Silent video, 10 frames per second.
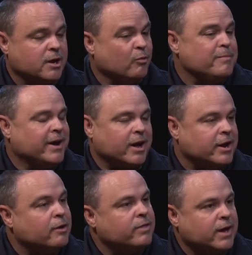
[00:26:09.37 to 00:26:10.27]
We might not
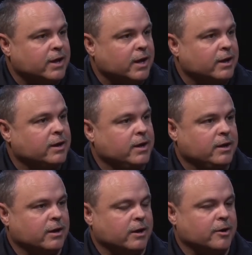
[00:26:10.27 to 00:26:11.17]
know that yet,
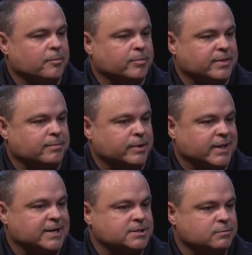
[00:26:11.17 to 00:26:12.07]
um, but but
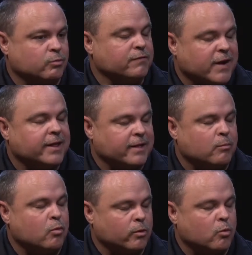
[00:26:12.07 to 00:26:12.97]
that's we're finding that
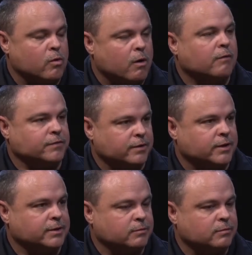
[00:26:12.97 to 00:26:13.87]
more and more often that,